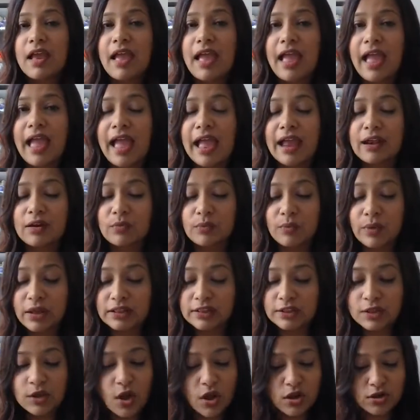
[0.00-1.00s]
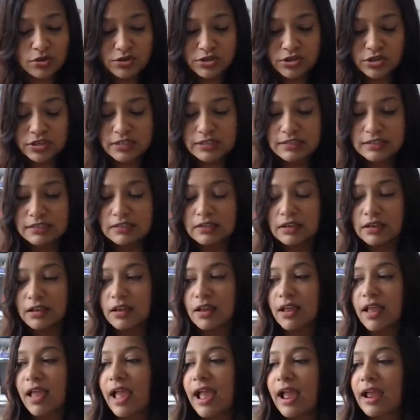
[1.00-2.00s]
and wealth conscious.
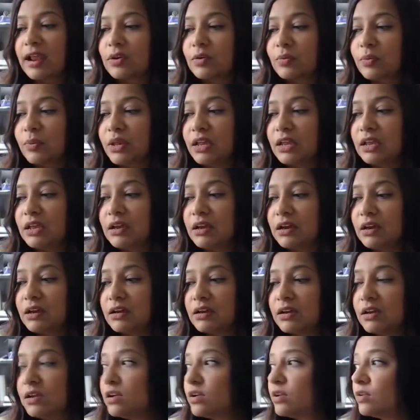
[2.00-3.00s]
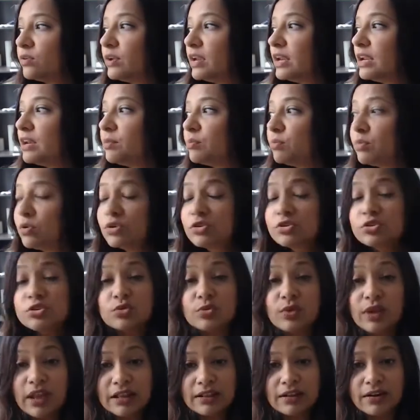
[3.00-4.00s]
And we read books
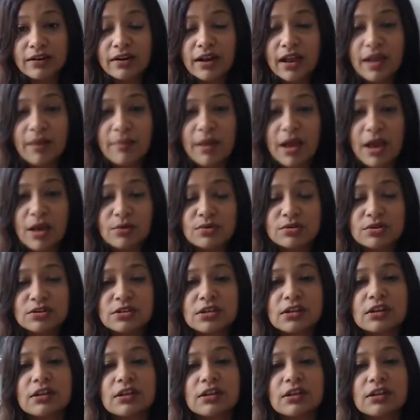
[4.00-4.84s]
together about